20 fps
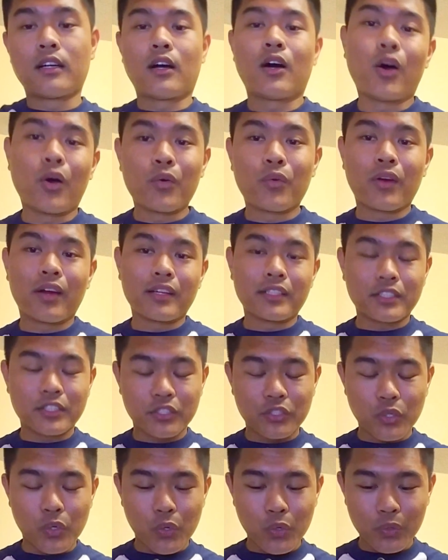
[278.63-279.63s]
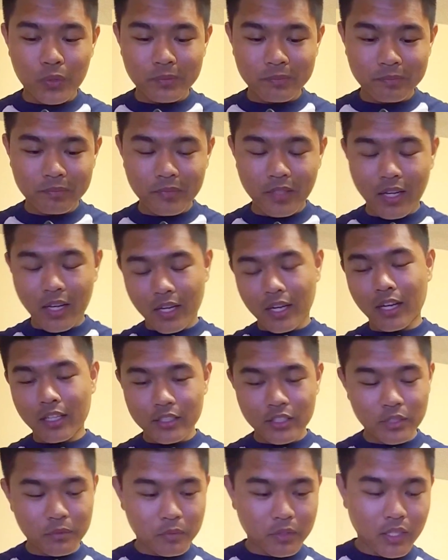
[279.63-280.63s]
Alright, so I
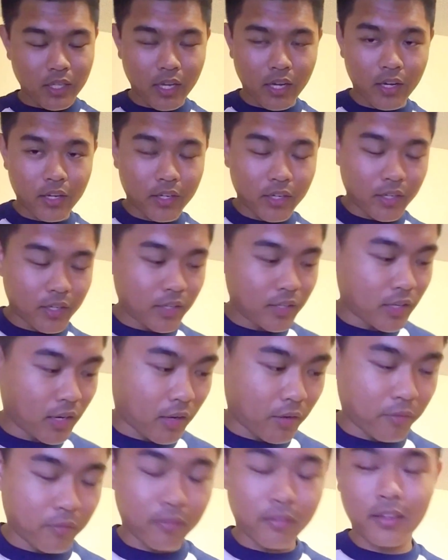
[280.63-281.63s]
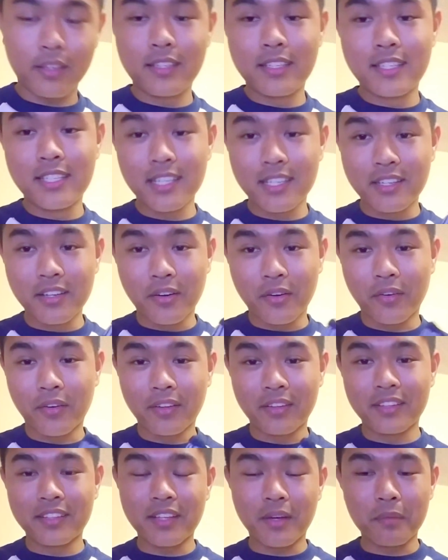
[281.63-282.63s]
got some clarity. I went to go
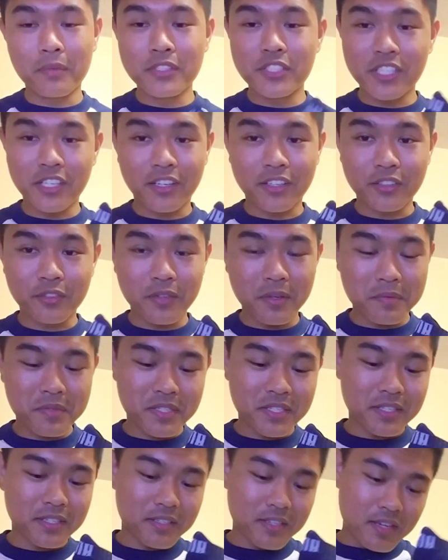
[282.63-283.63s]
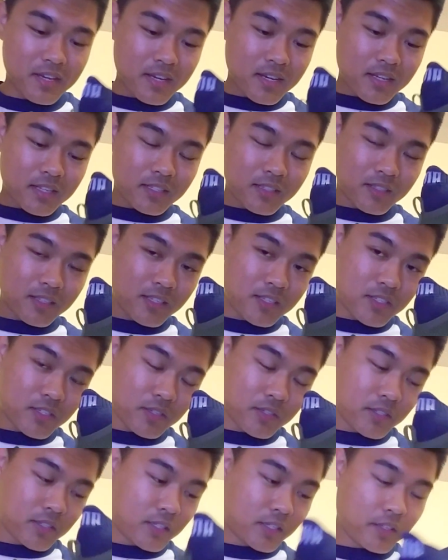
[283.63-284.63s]
and double check on the website. These are
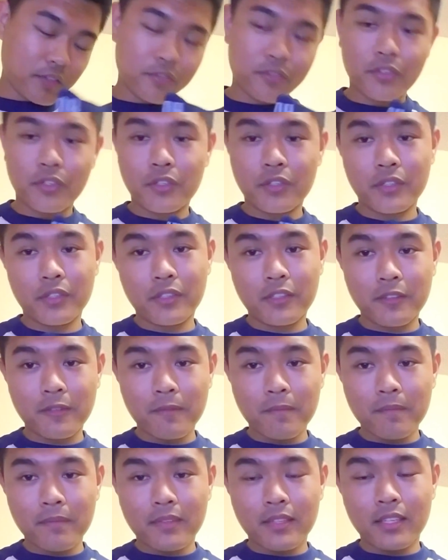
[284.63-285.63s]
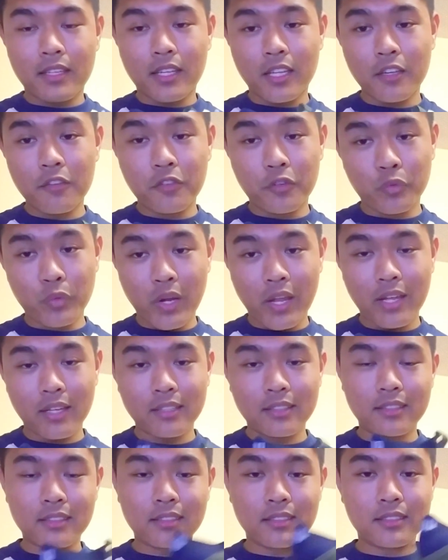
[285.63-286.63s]
the Evo Knit
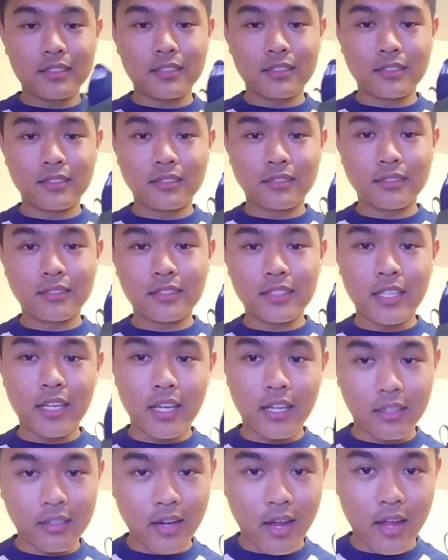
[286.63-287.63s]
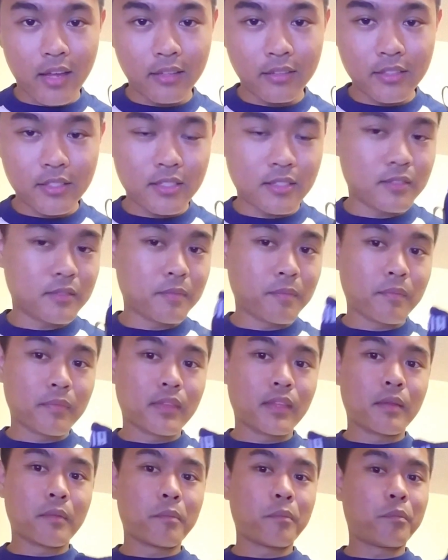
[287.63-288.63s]
Ignites.
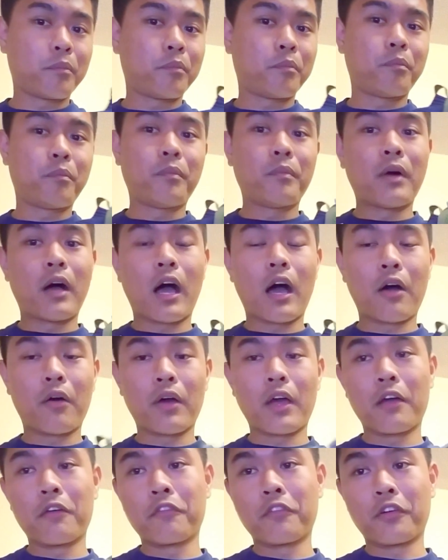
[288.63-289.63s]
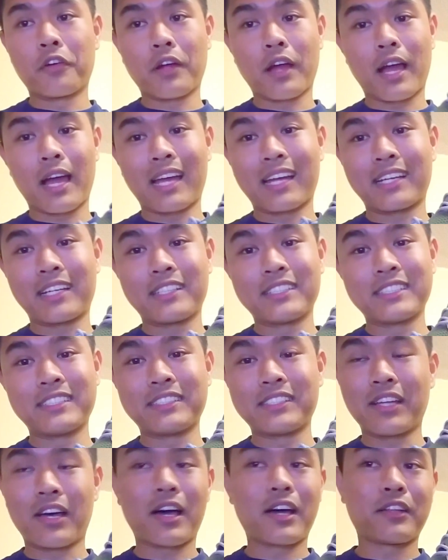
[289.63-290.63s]
However, I could
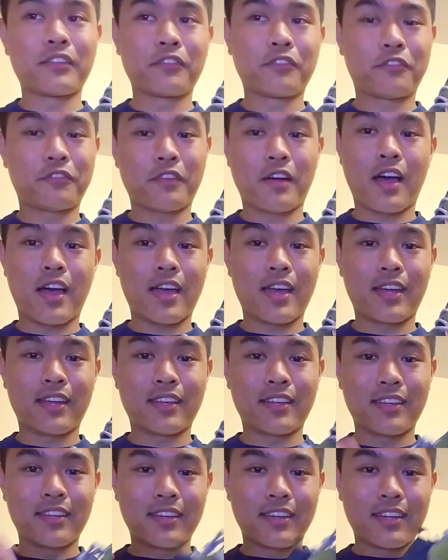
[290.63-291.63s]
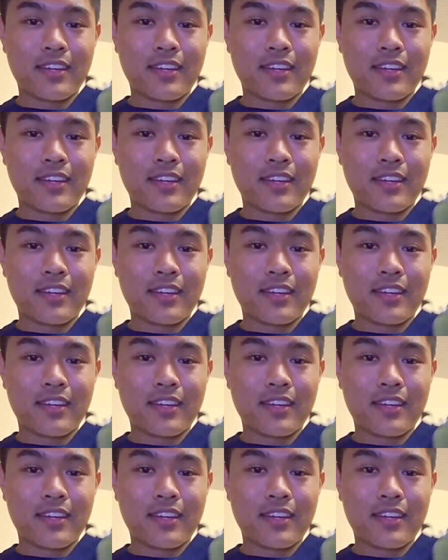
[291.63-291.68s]
not find